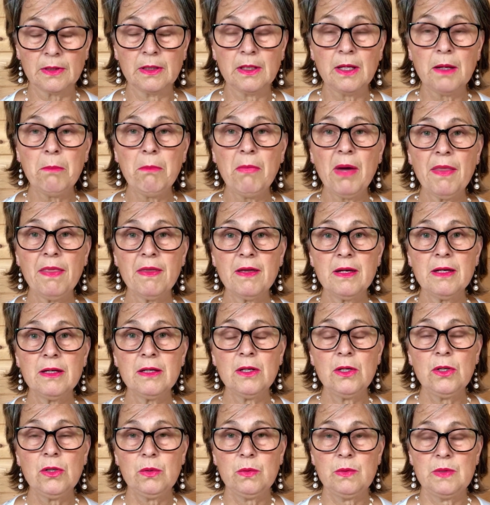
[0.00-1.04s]
Mother
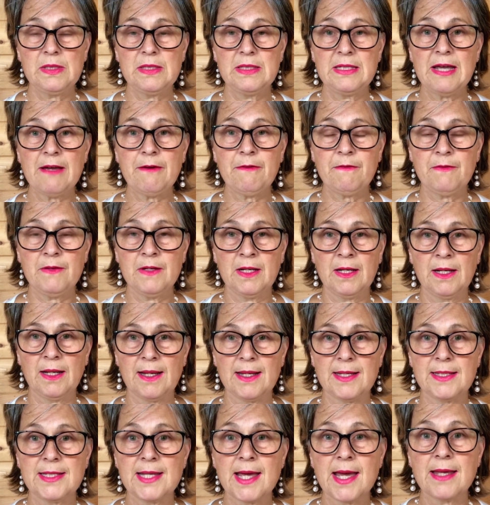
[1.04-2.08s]
was definitely
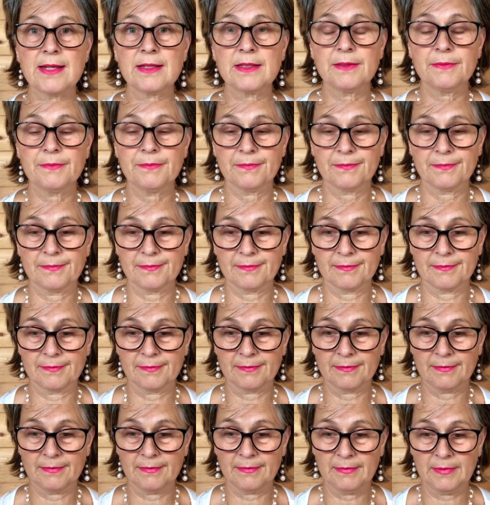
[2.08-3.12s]
dead.
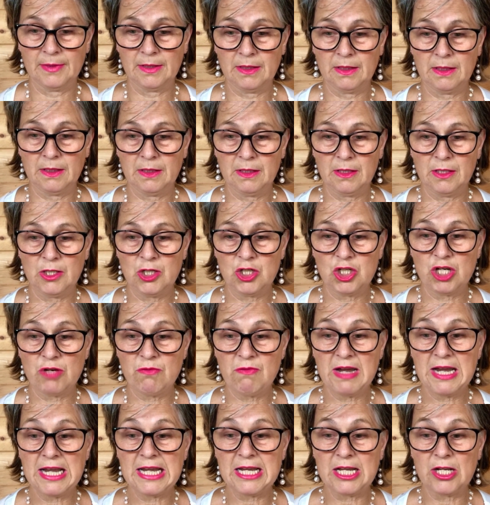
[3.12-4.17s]
She
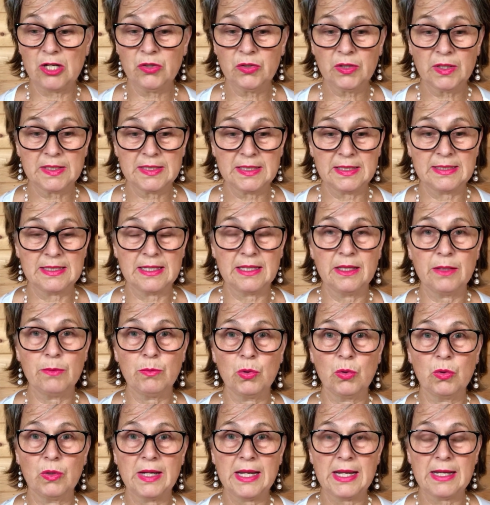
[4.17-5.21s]
really looked it in the
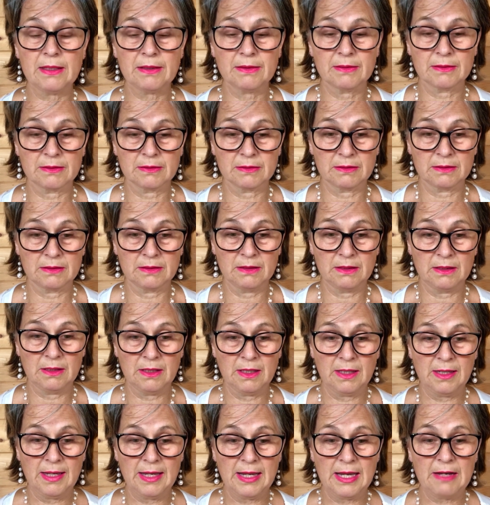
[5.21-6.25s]
morning.
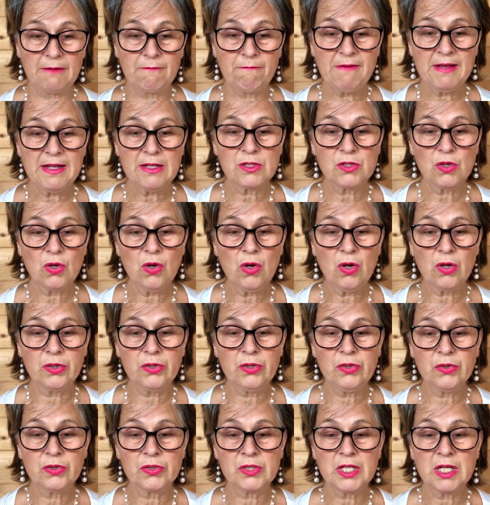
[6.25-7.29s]
It felt odd
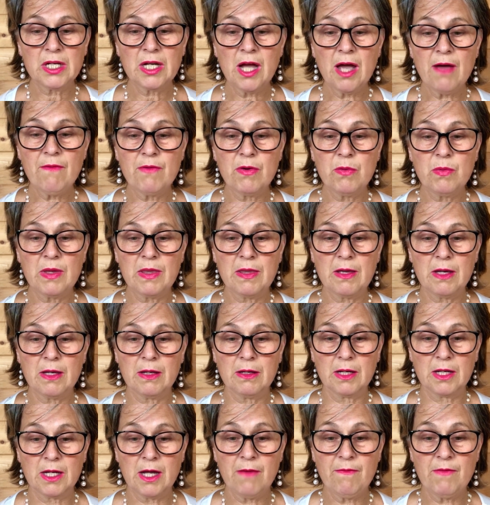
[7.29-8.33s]
not to cover
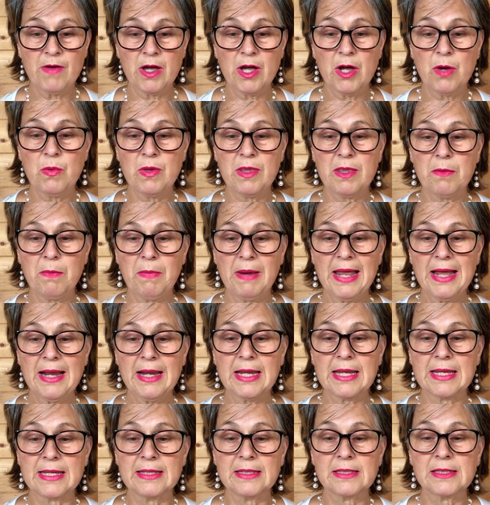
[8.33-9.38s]
her with a
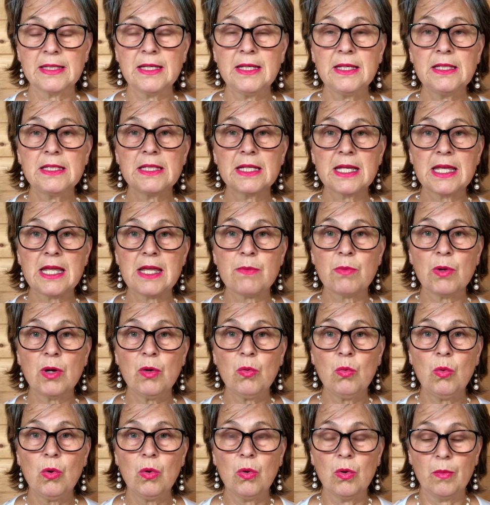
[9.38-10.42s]
blanket to keep her
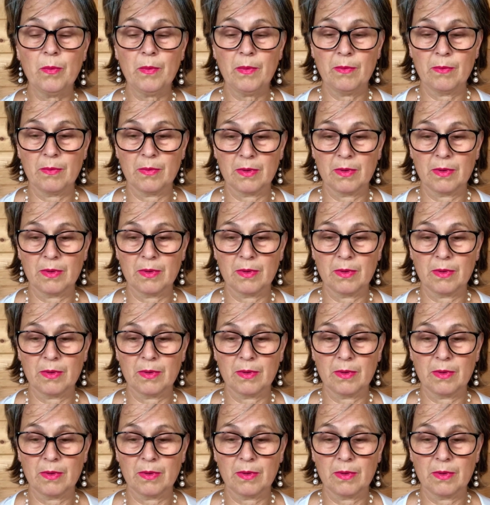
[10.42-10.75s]
warm.